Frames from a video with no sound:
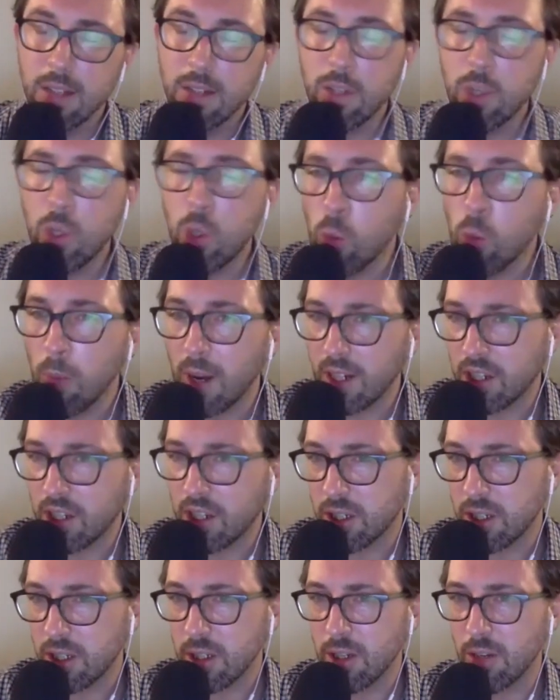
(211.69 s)
too
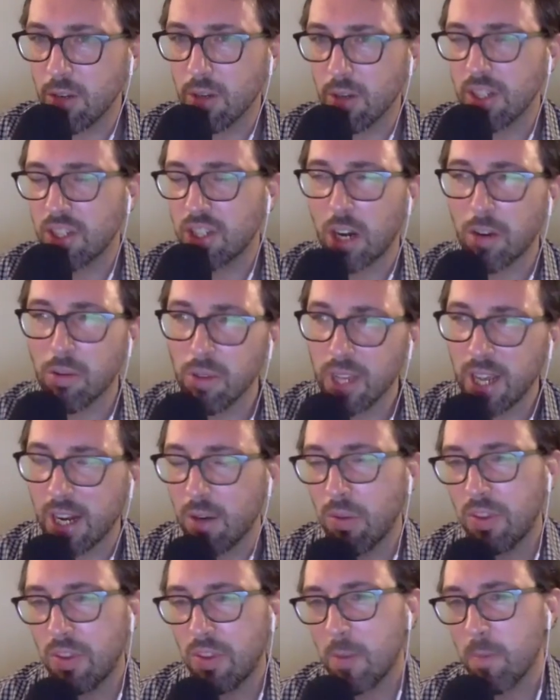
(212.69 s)
much you know generally i
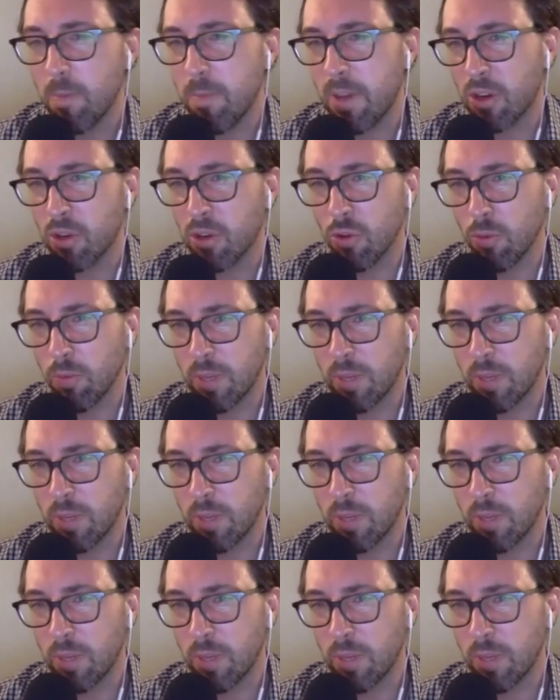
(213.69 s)
don't think mineral